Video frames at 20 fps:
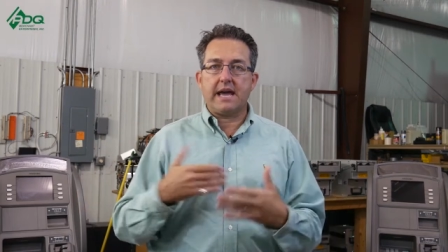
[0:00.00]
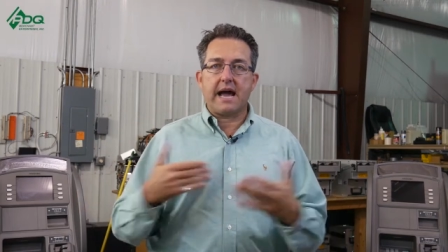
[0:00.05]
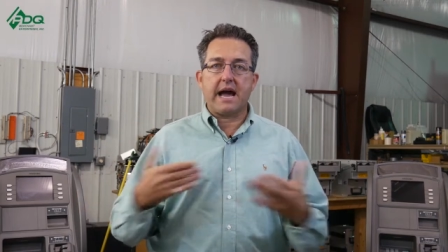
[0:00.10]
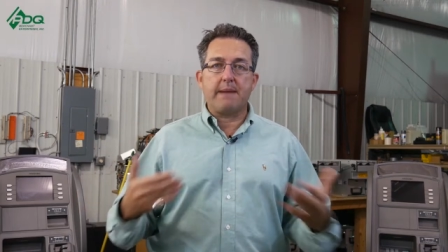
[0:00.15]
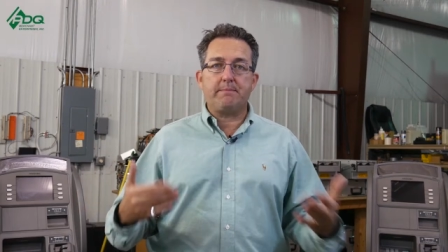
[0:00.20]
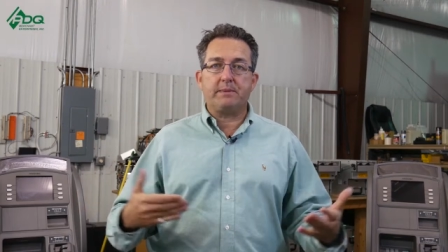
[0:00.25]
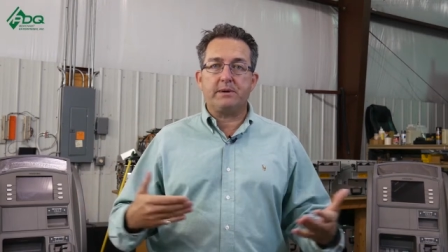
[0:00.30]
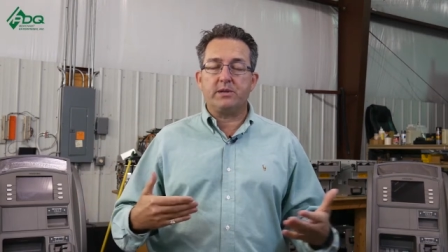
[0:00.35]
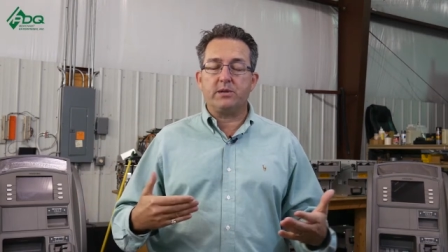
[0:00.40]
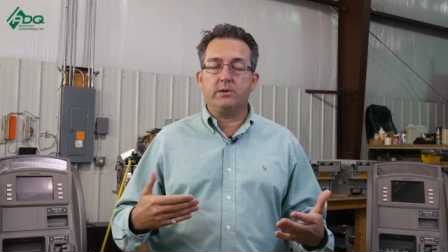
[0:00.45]

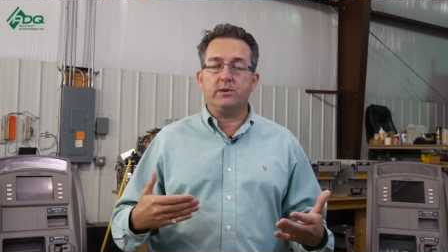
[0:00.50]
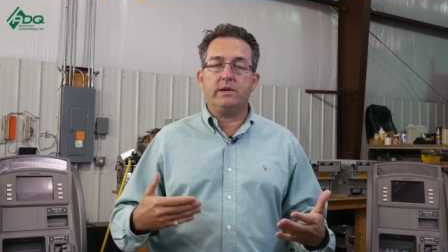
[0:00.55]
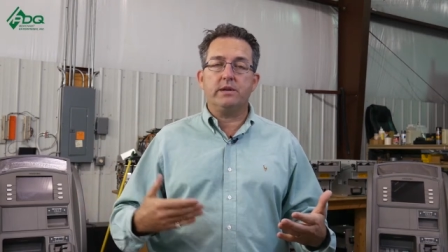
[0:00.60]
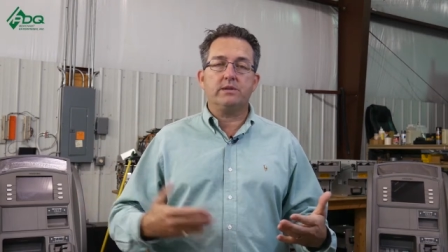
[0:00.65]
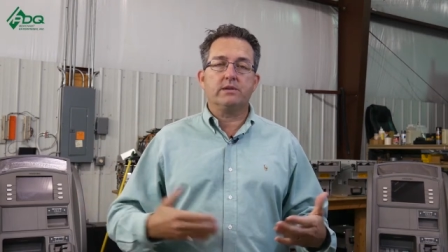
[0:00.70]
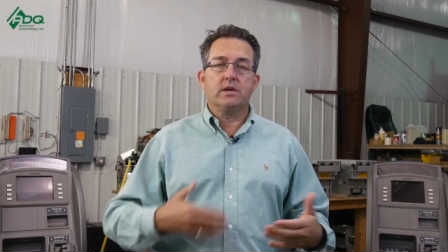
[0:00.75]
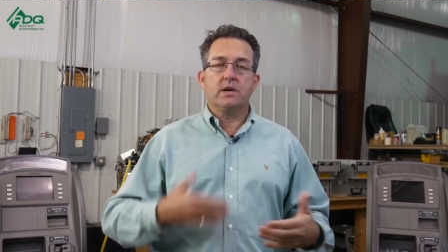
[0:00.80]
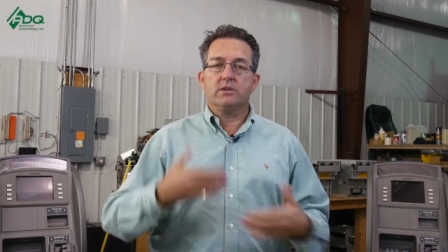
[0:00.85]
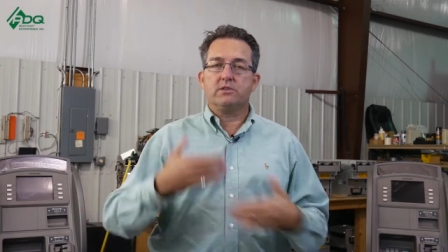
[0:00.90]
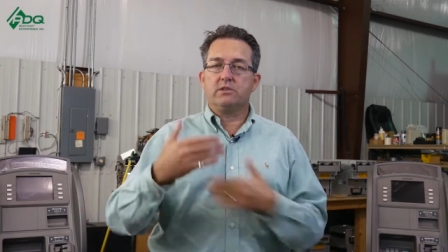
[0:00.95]

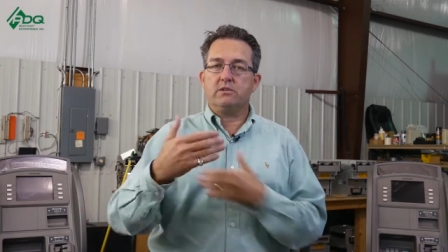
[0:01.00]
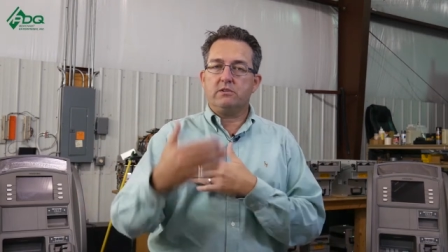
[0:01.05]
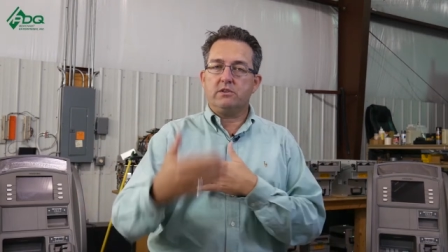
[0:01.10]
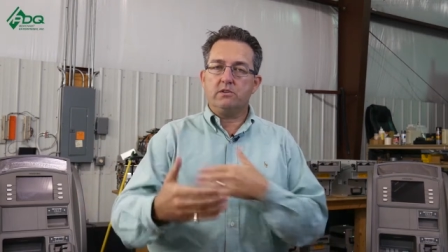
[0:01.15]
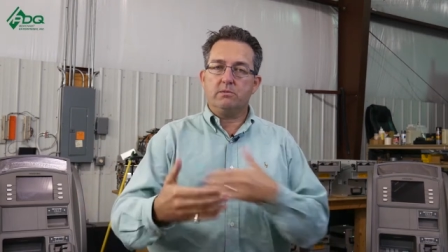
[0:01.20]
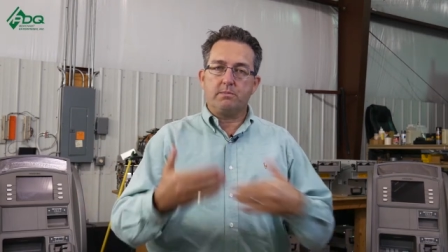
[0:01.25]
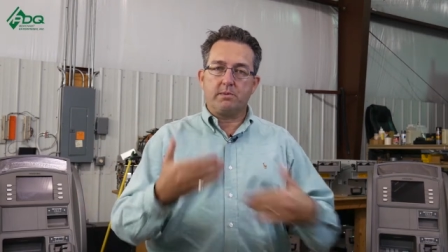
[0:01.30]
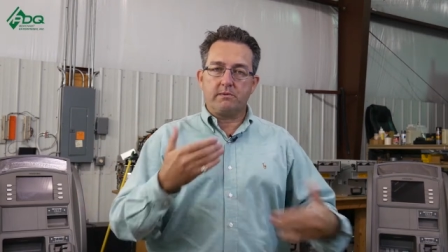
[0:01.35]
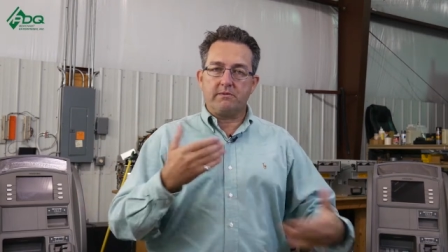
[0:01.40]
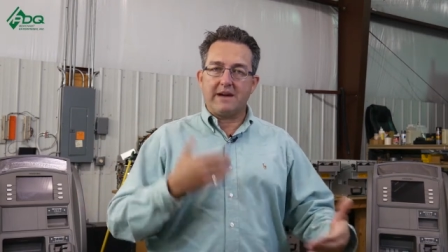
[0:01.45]
opportunities, so
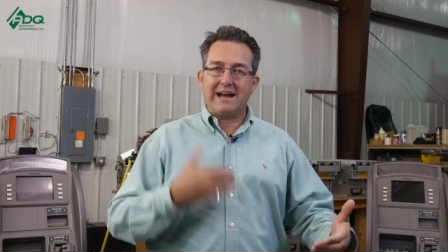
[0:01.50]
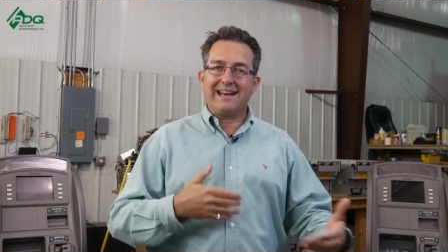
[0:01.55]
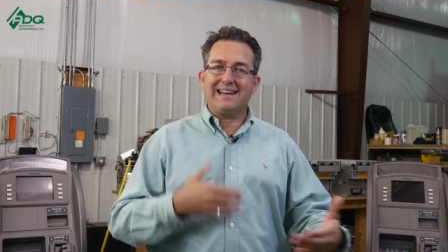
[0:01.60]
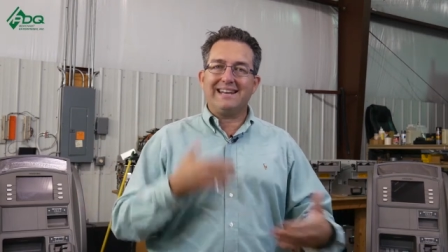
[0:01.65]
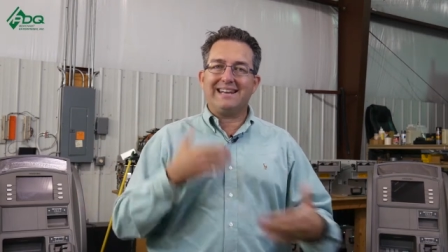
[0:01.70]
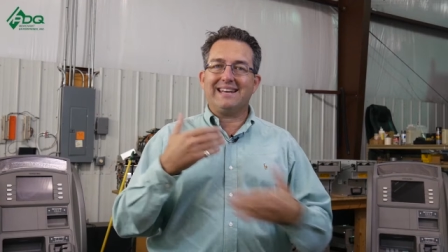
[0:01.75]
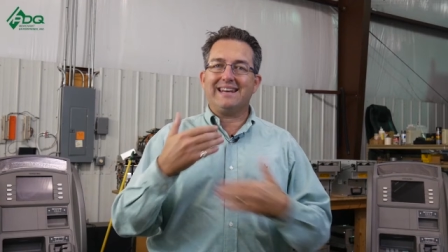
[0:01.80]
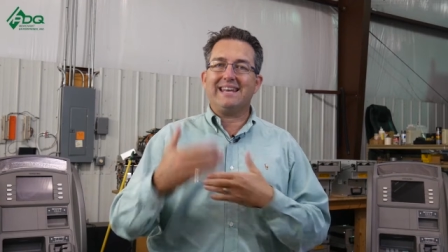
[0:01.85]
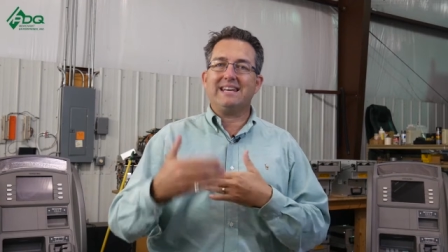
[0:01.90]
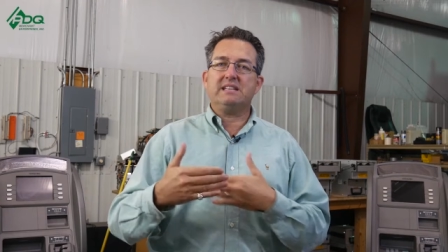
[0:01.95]
you
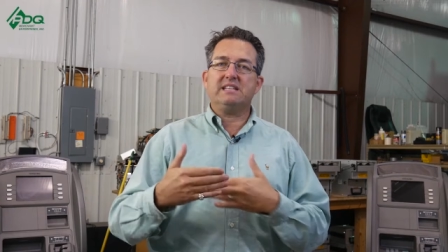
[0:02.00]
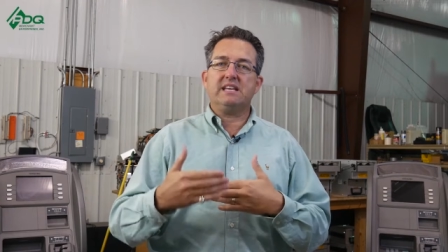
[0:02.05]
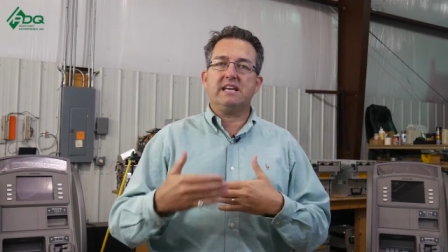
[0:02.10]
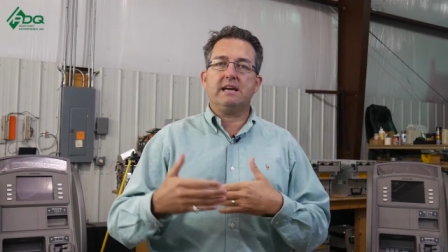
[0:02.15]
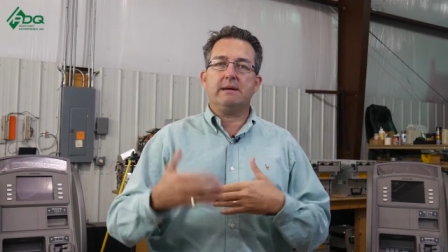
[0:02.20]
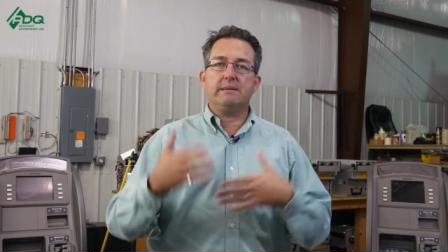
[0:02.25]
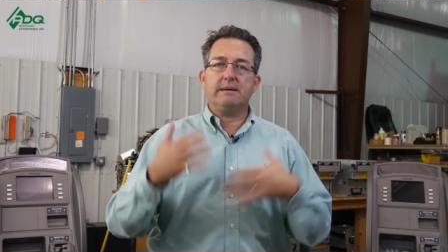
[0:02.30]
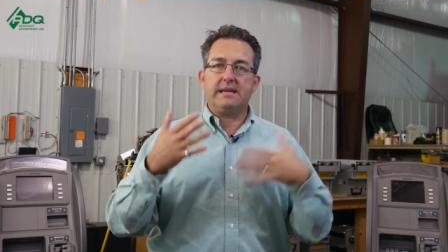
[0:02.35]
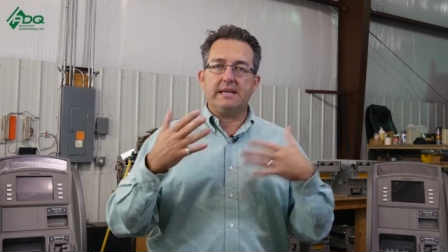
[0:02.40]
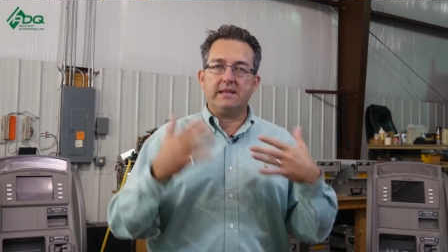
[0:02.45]
providing an
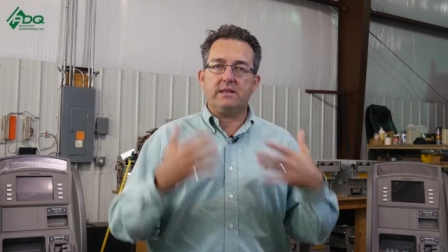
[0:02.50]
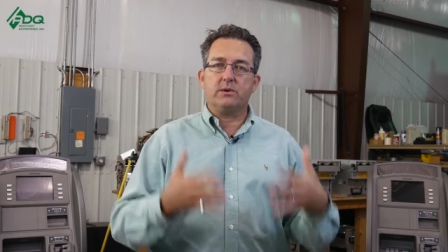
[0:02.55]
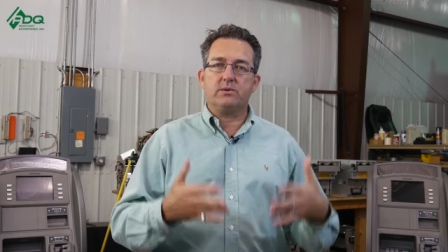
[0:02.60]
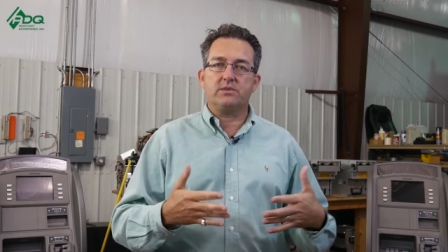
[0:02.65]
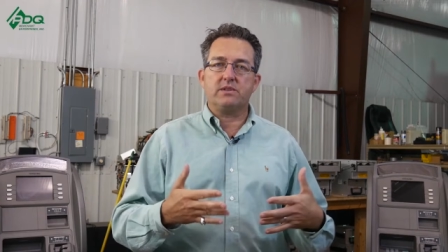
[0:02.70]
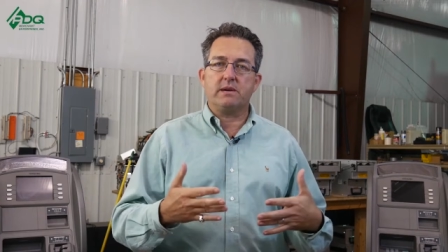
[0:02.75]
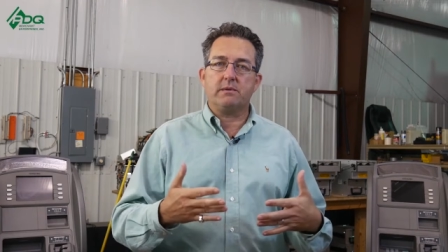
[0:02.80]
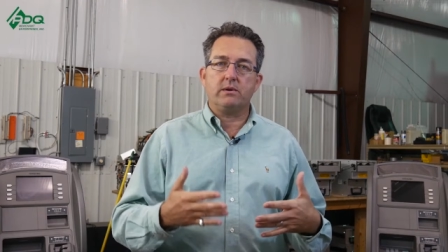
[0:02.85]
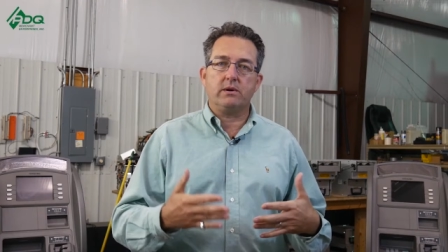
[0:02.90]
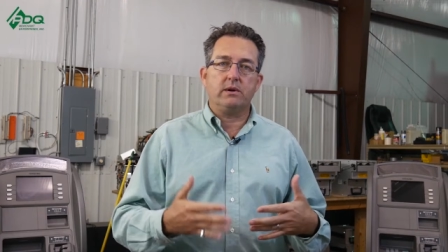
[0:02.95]
ATM in
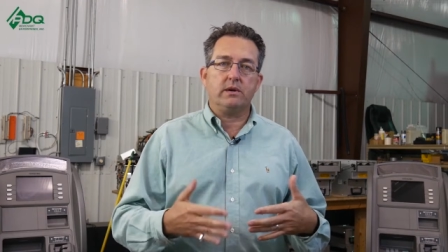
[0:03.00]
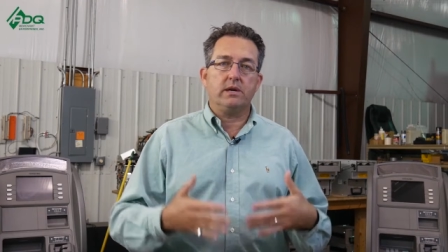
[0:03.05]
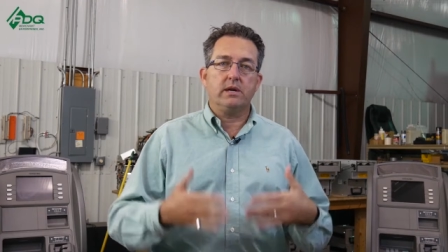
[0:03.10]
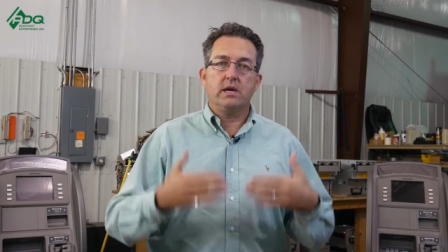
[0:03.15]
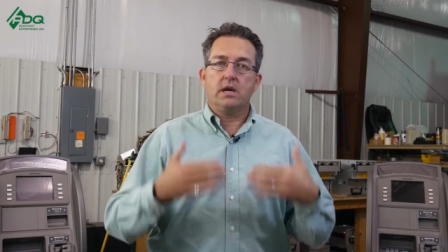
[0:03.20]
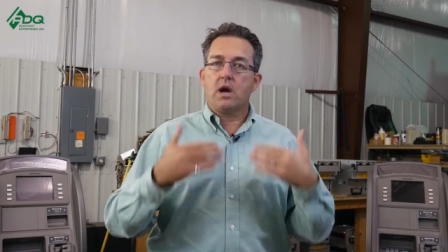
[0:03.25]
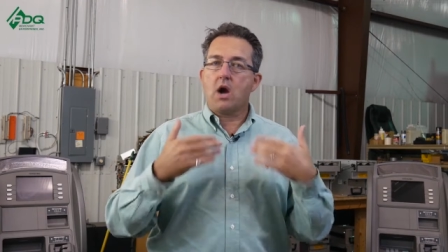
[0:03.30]
those neighborhood,